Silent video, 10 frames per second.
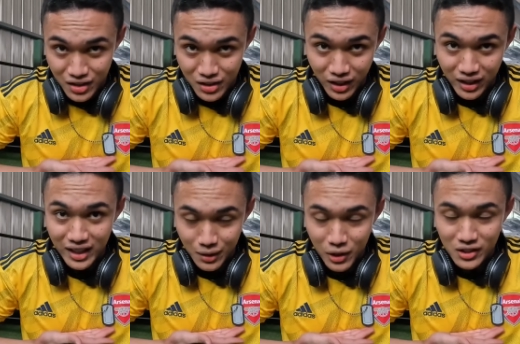You gotta
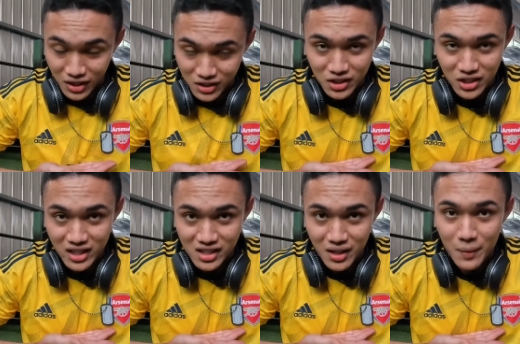get the bar to touch your
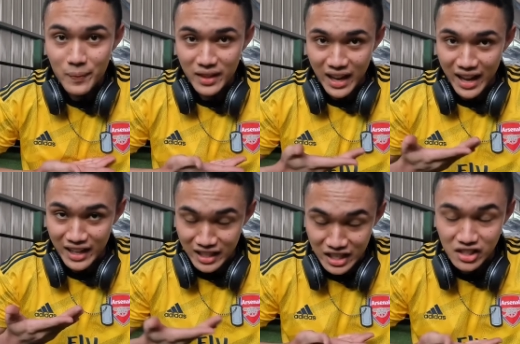chest, and
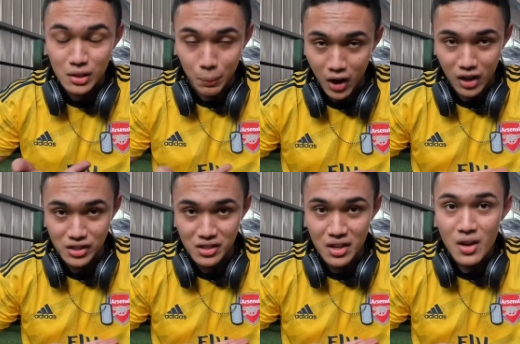it needs to
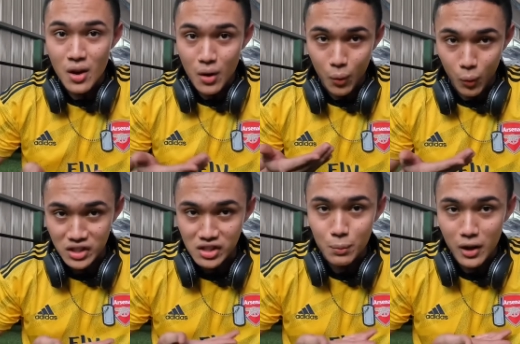pause.
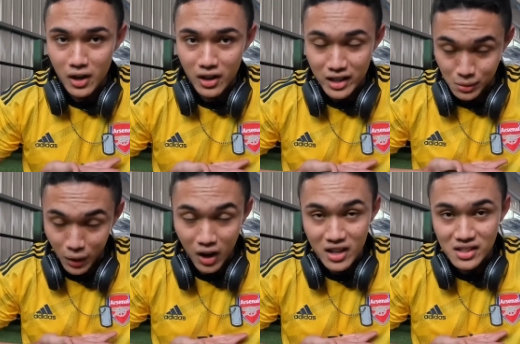Once the bar has
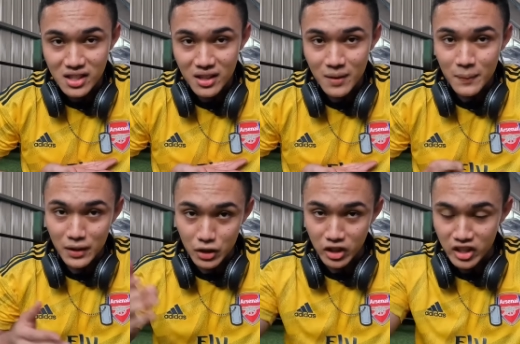paused,
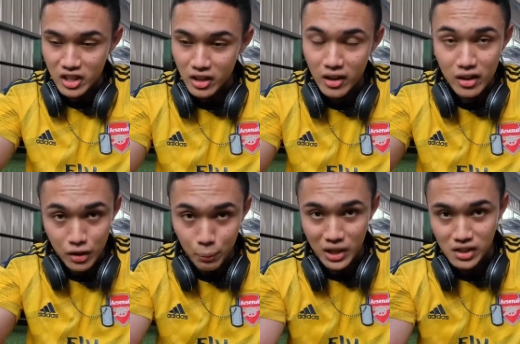you're gonna hear
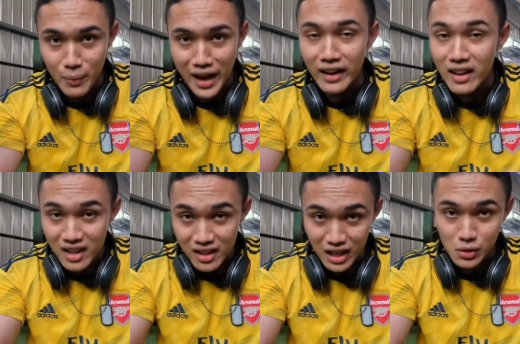the press command.
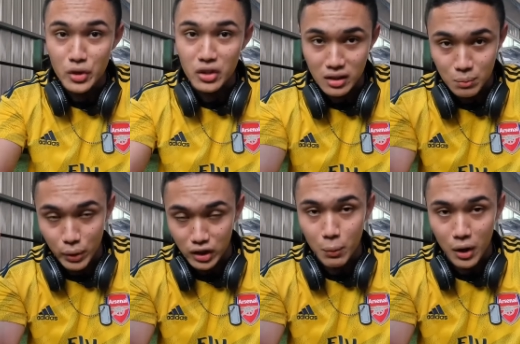That's when you can
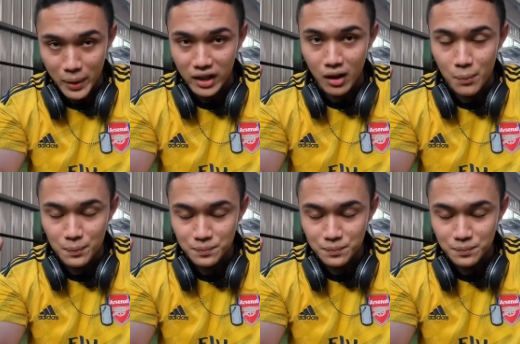bring the bar back up.